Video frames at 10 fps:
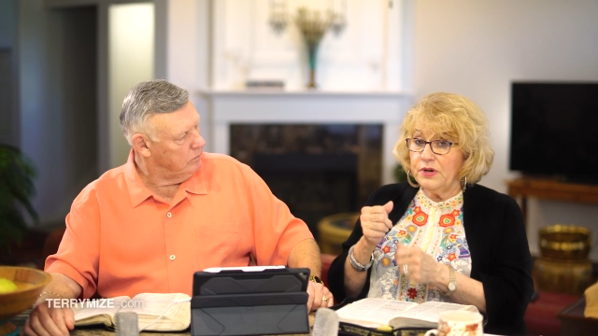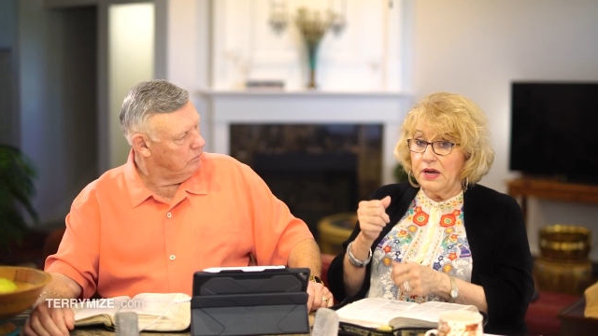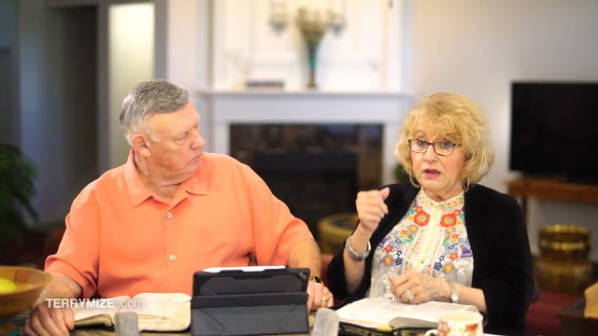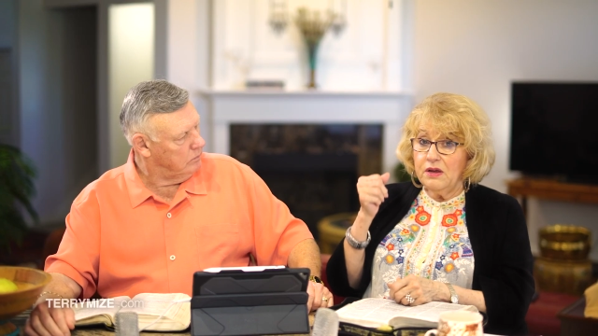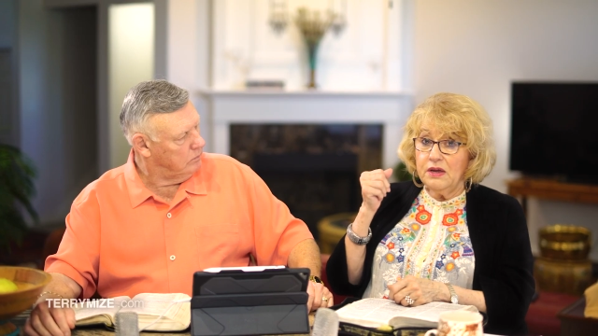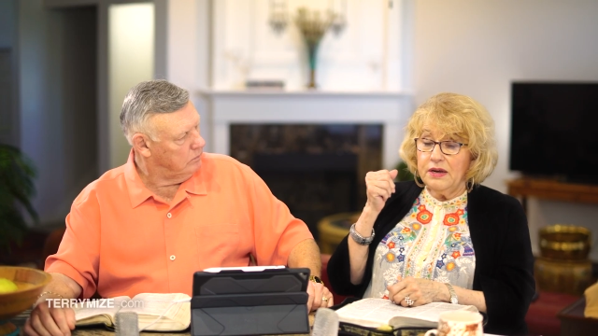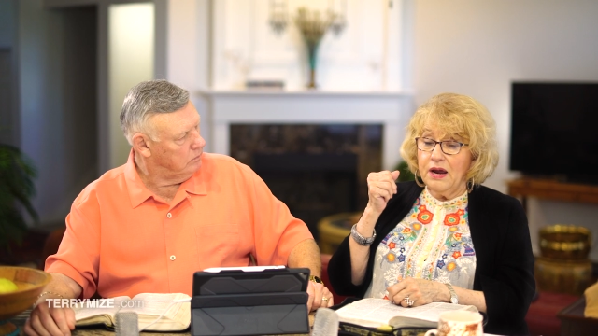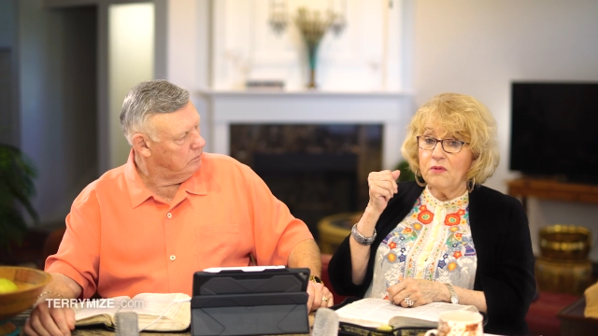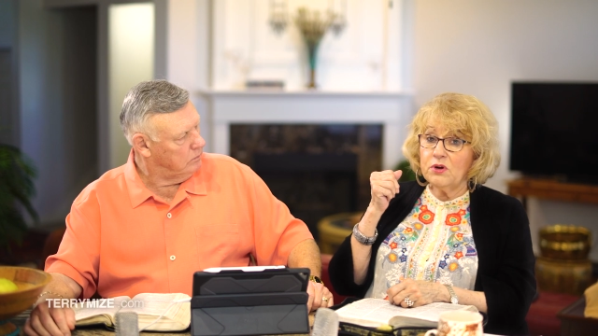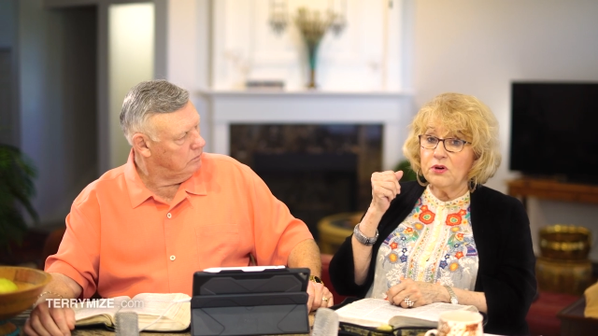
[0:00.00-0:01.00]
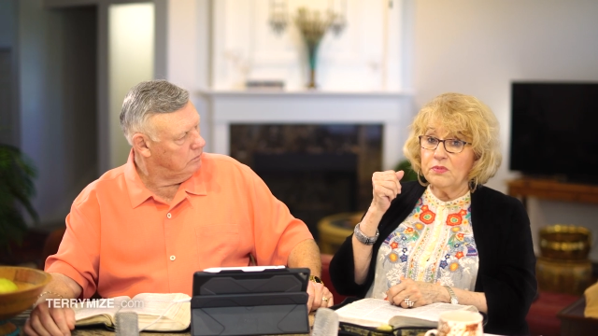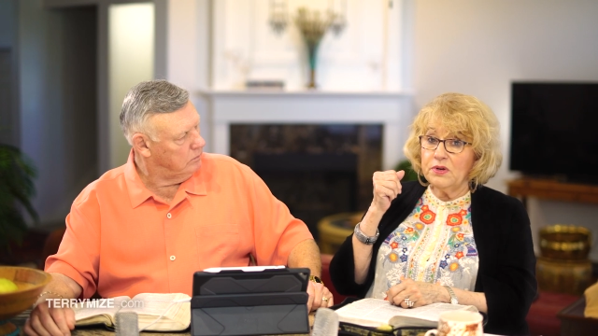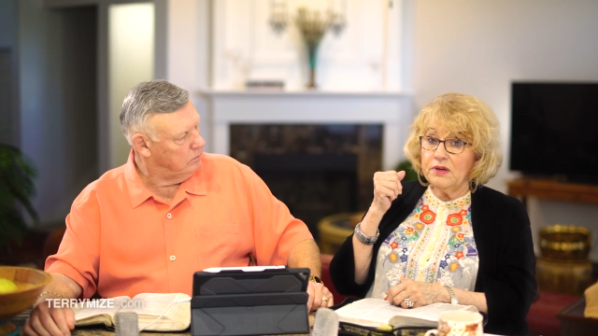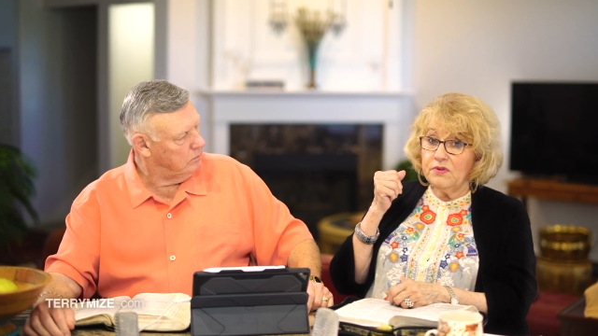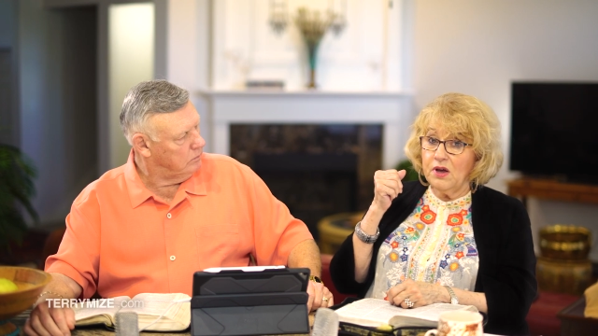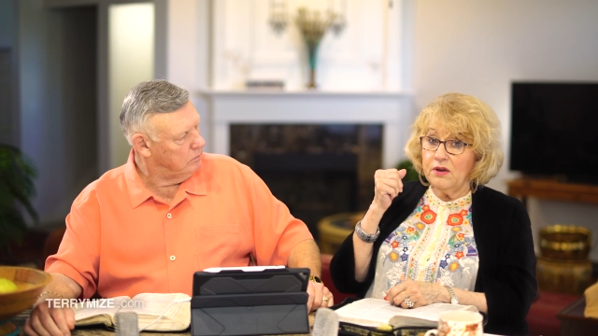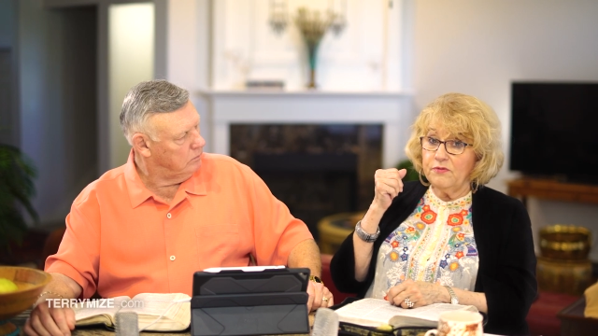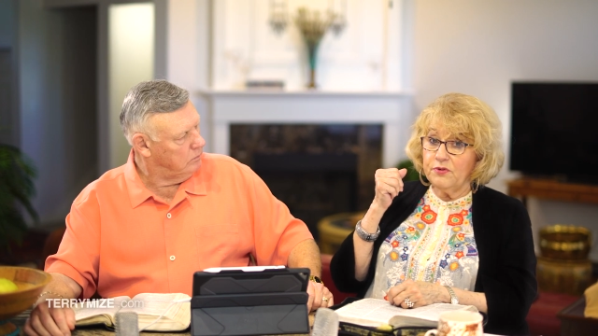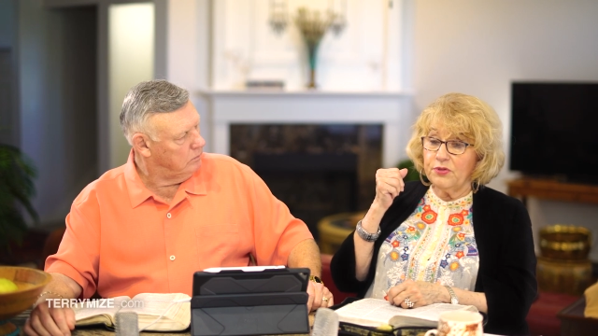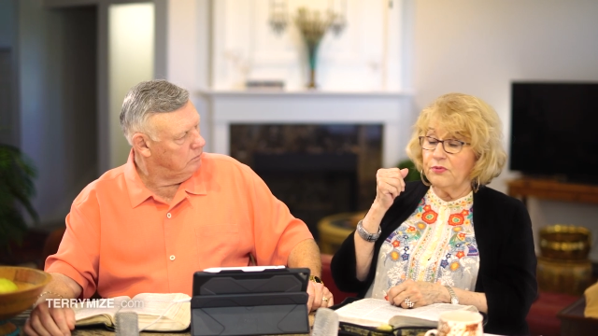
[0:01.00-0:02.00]
Speaker 1: Well, now now we're going to believe
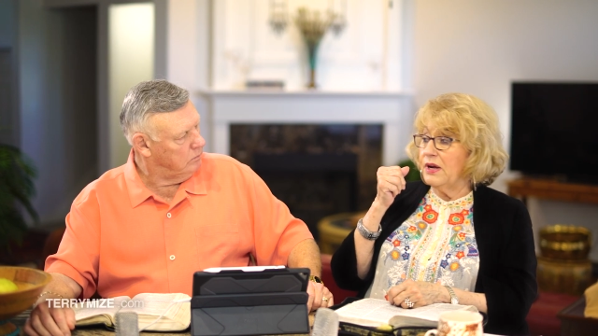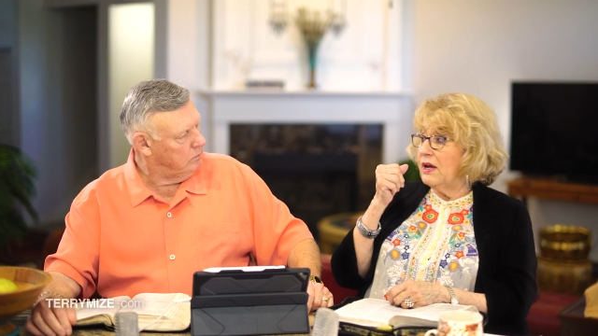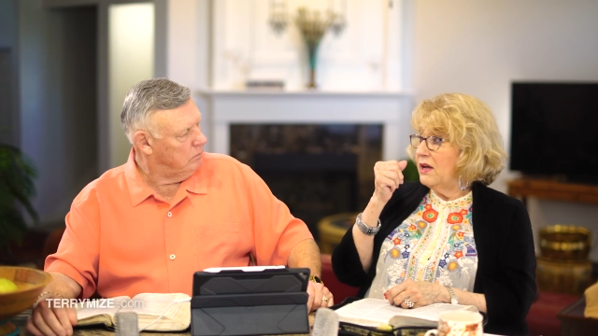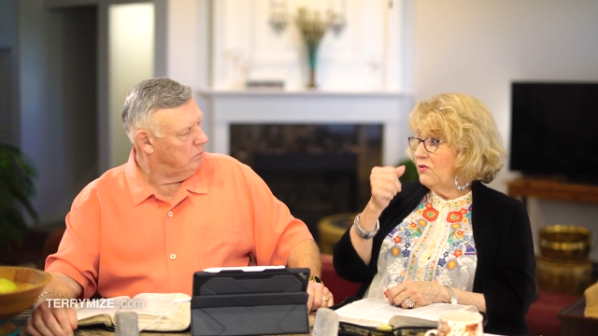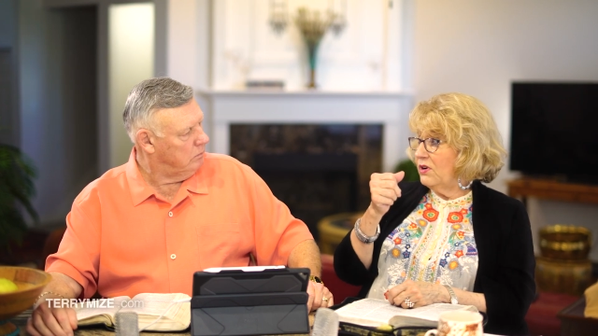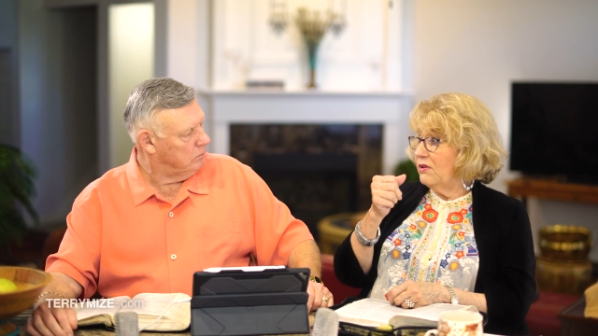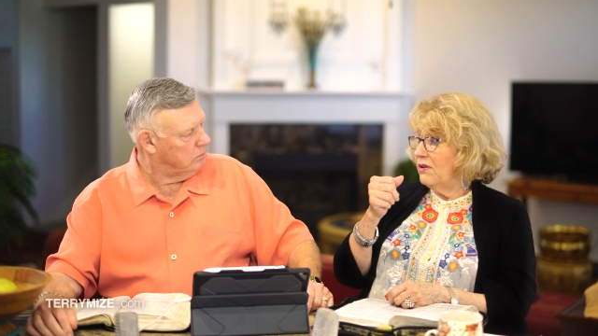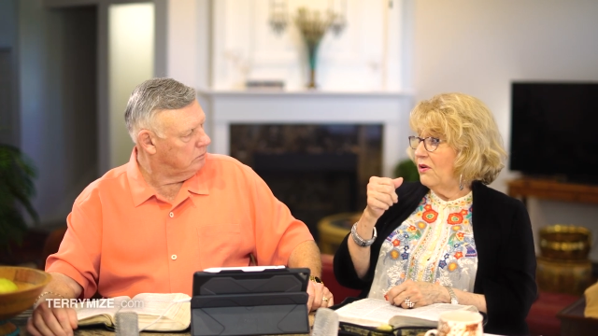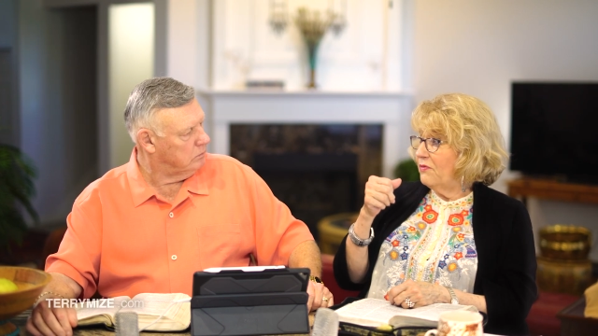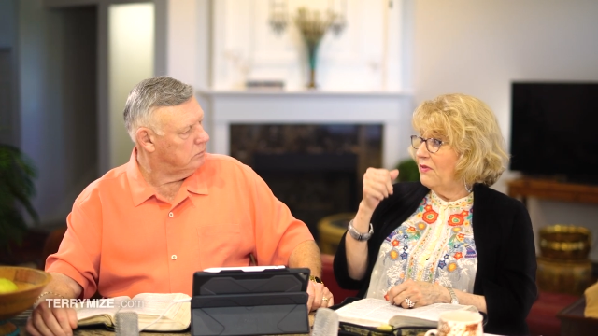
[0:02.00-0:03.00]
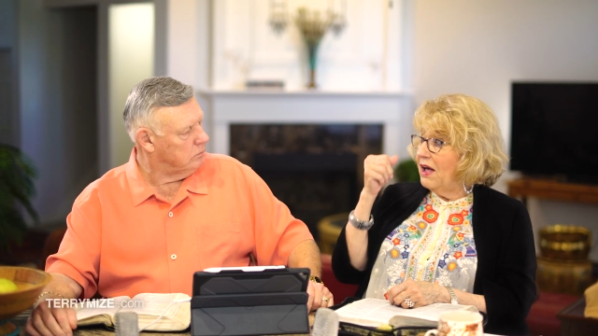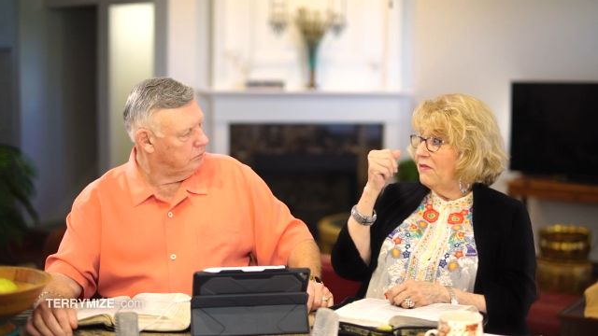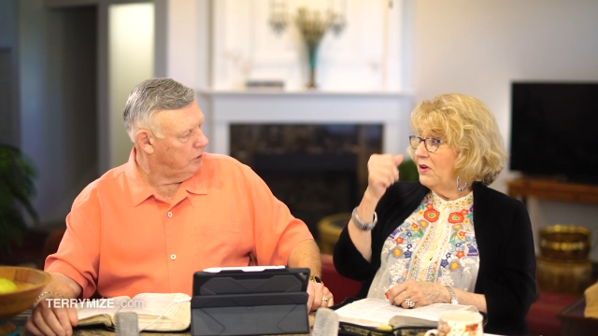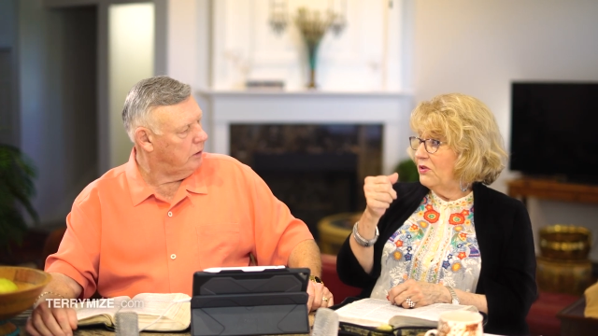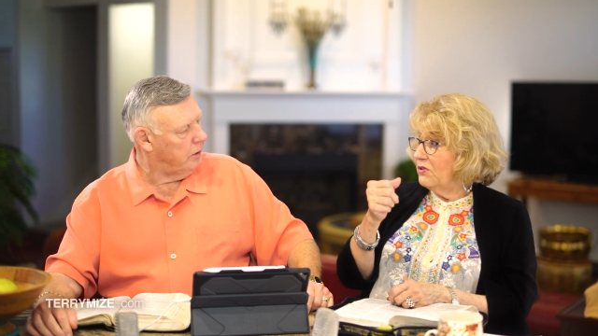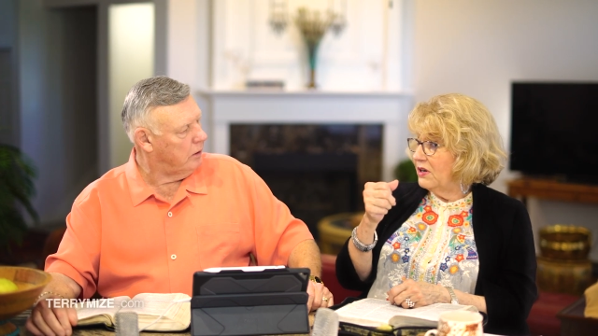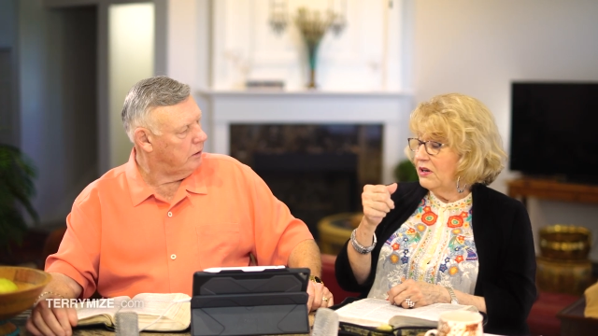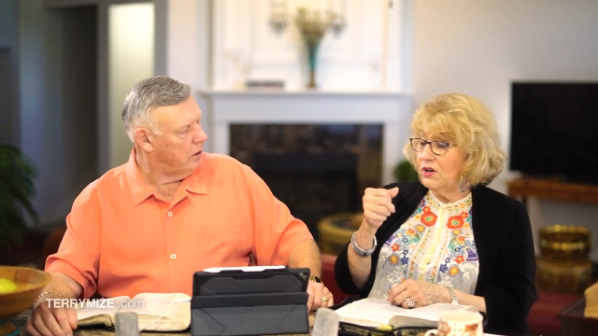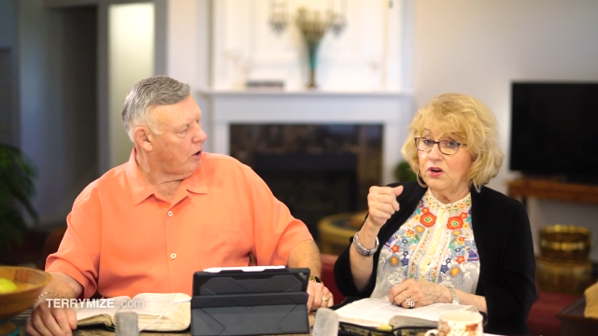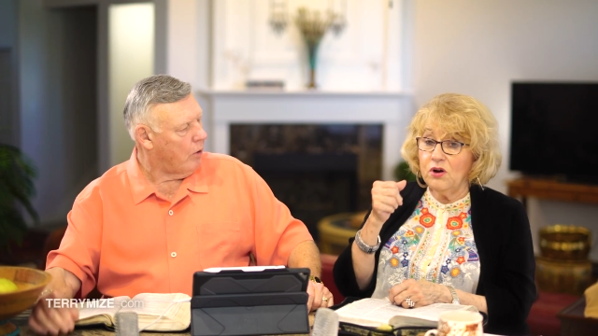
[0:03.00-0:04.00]
God for three hundred or mm-hmm. Yeah, yeah,
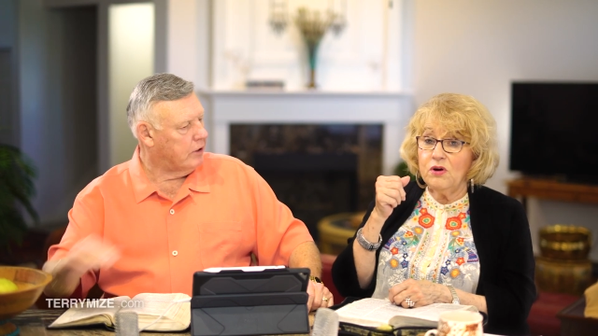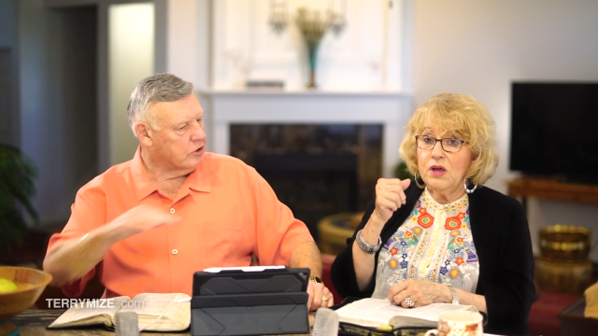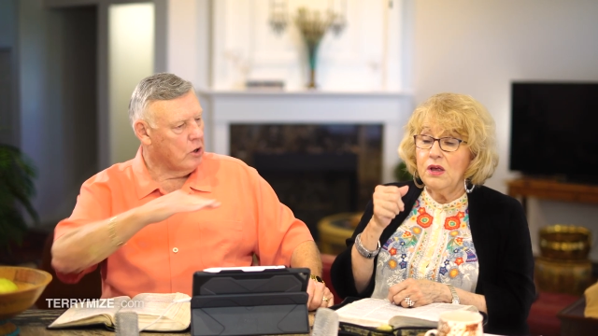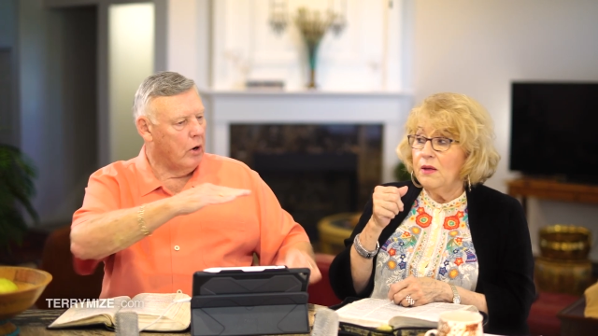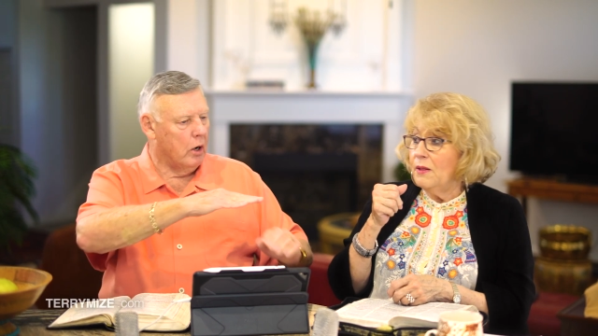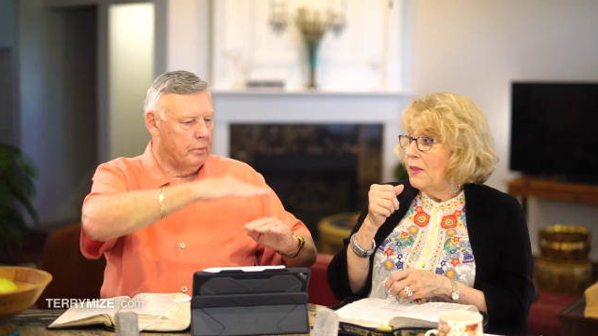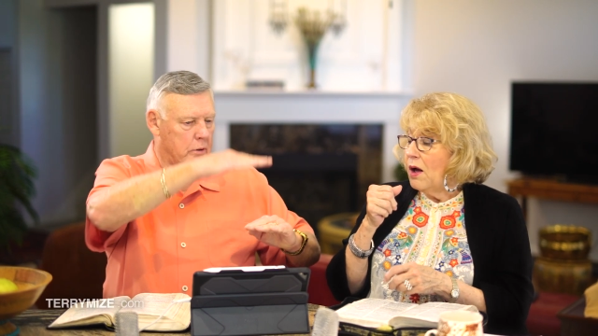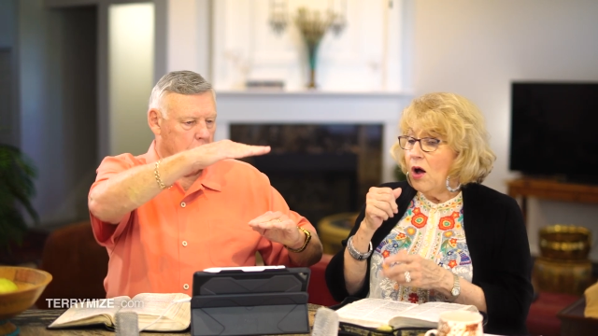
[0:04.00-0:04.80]
yeah. You know? Always go up.